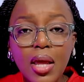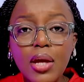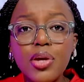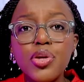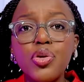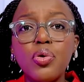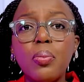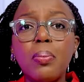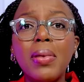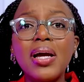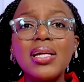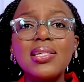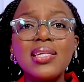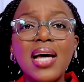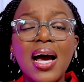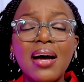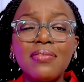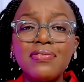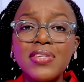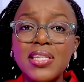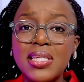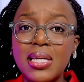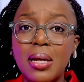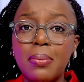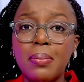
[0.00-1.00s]
you might
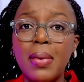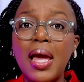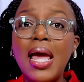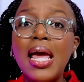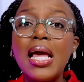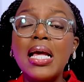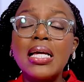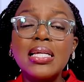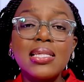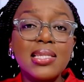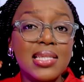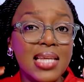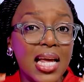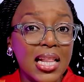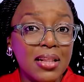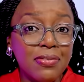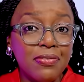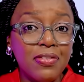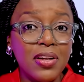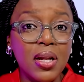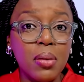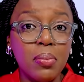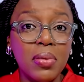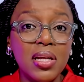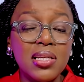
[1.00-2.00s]
have some
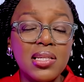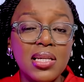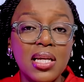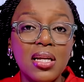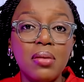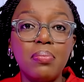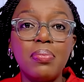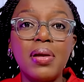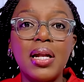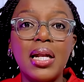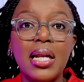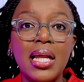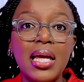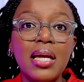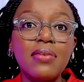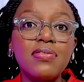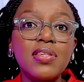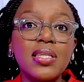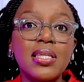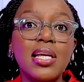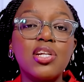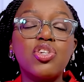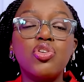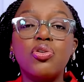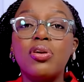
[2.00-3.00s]
self limiting
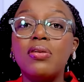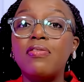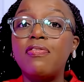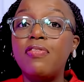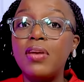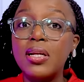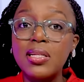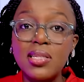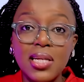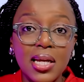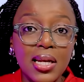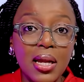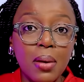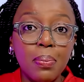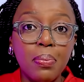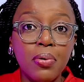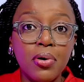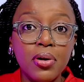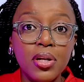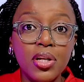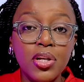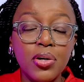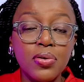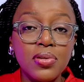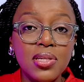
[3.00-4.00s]
beliefs that you inflicted
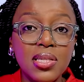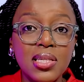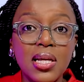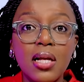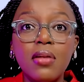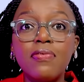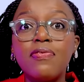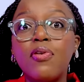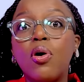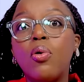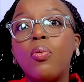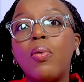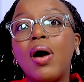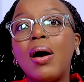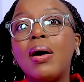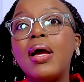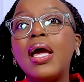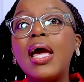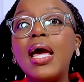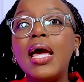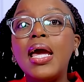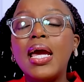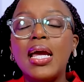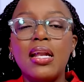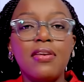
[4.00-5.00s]
upon yourself or were
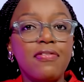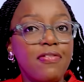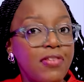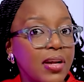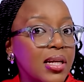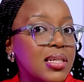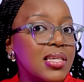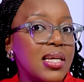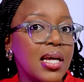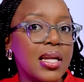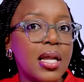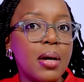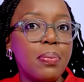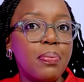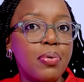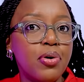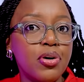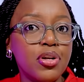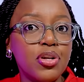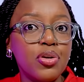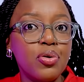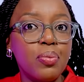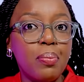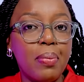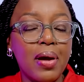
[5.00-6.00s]
inflicted
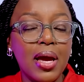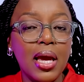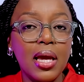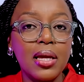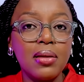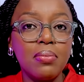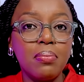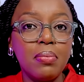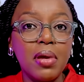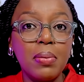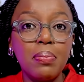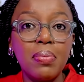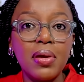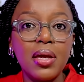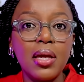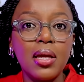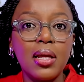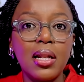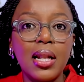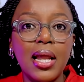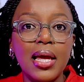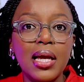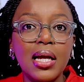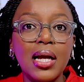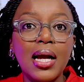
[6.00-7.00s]
upon you by
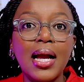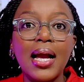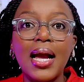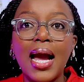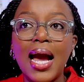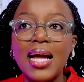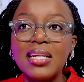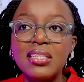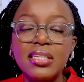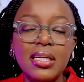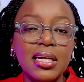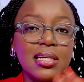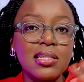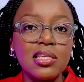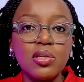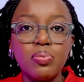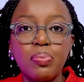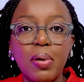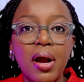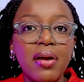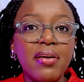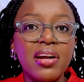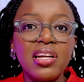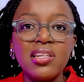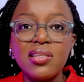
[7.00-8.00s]
maybe like guardians,
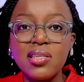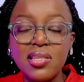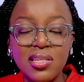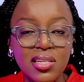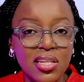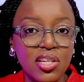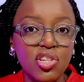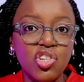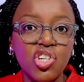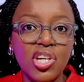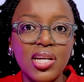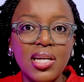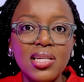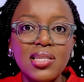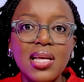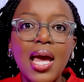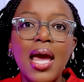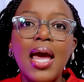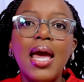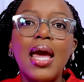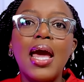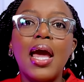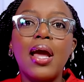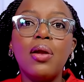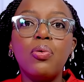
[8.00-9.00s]
parents, teachers.
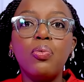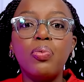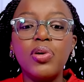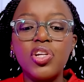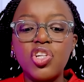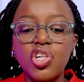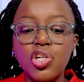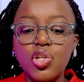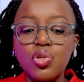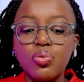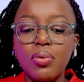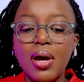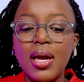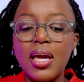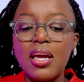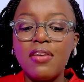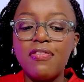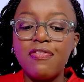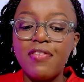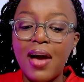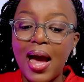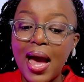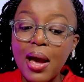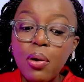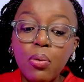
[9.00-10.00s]
And which is why
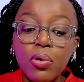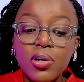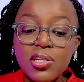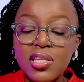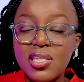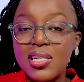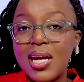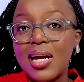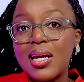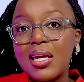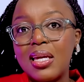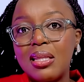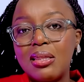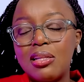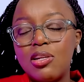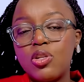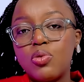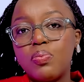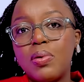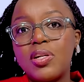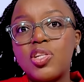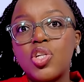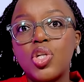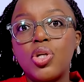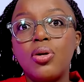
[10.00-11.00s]
if I was stuck in
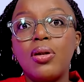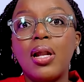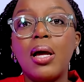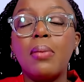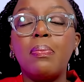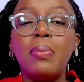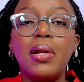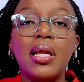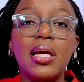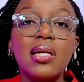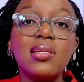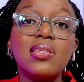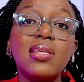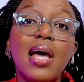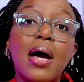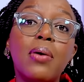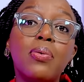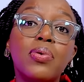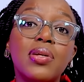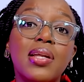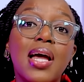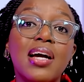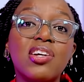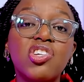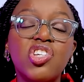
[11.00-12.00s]
this particular place, I
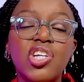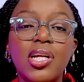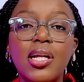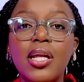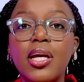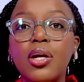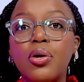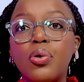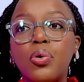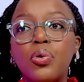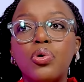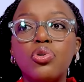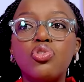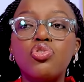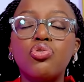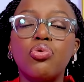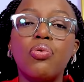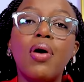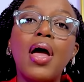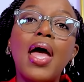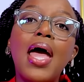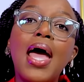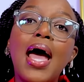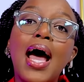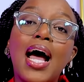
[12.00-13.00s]
would actually go
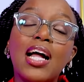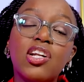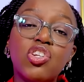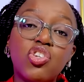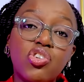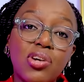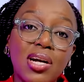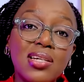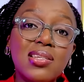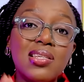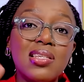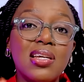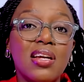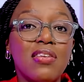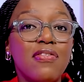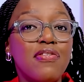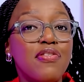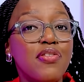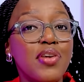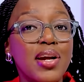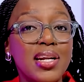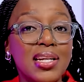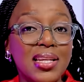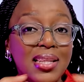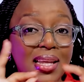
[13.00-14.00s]
to a trusted
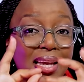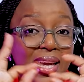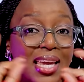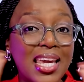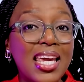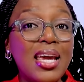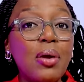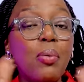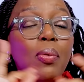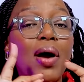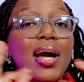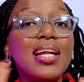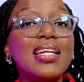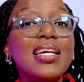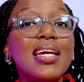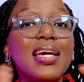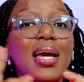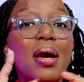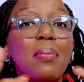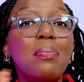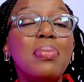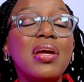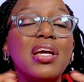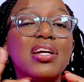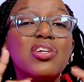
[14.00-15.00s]
friend. The key word
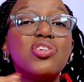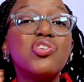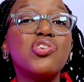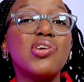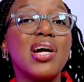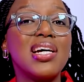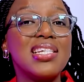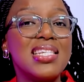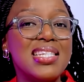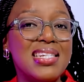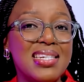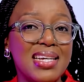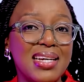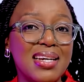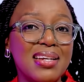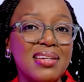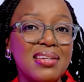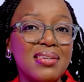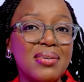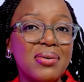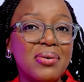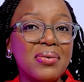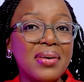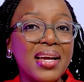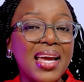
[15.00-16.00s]
here being
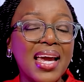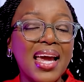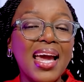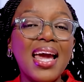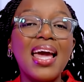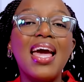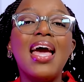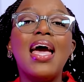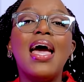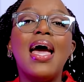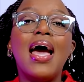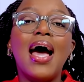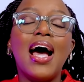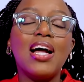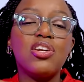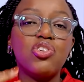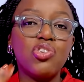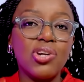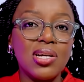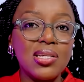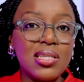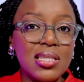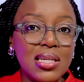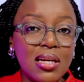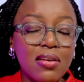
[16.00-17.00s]
trusted, okay? A
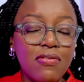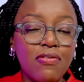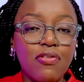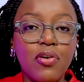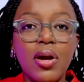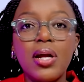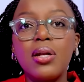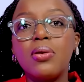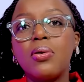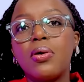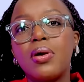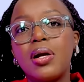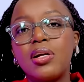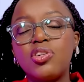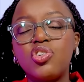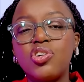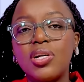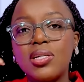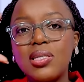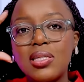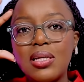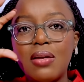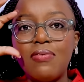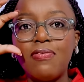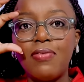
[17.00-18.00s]
trusted friend or a
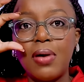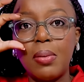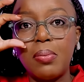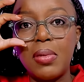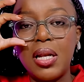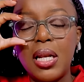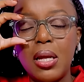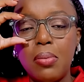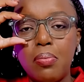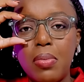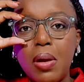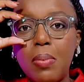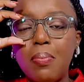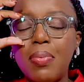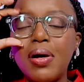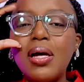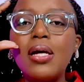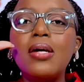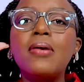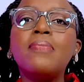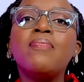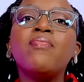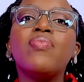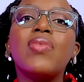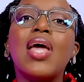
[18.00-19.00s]
trusted family member,
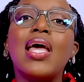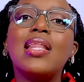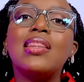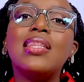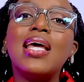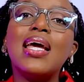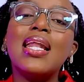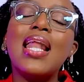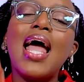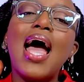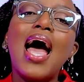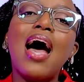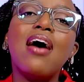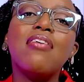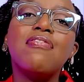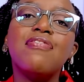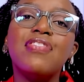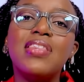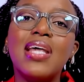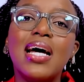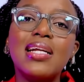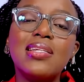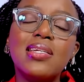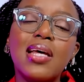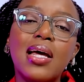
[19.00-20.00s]
and then
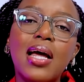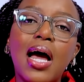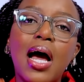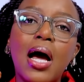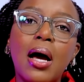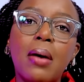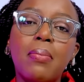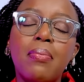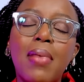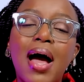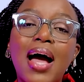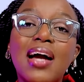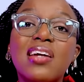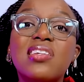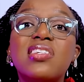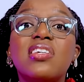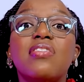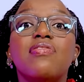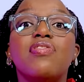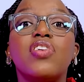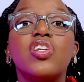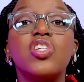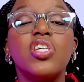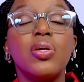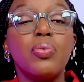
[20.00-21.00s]
have that um,
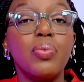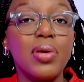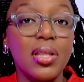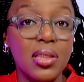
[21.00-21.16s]
activity